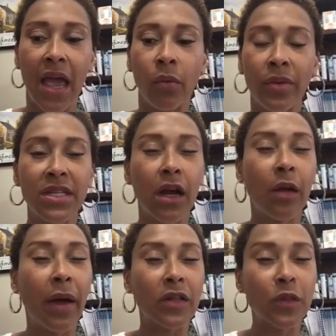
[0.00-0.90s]
And when we
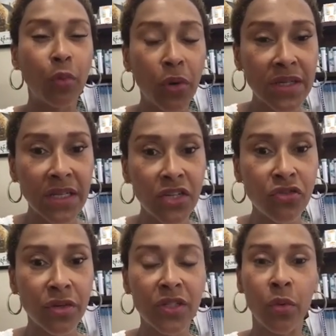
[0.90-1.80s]
talk about sports
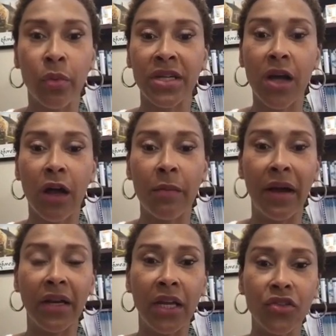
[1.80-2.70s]
injuries, when we talk
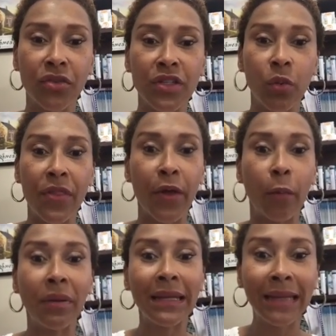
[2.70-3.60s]
about injuries when
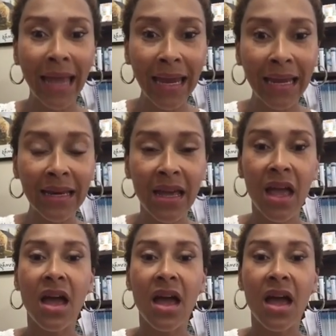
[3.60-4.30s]
they're playing,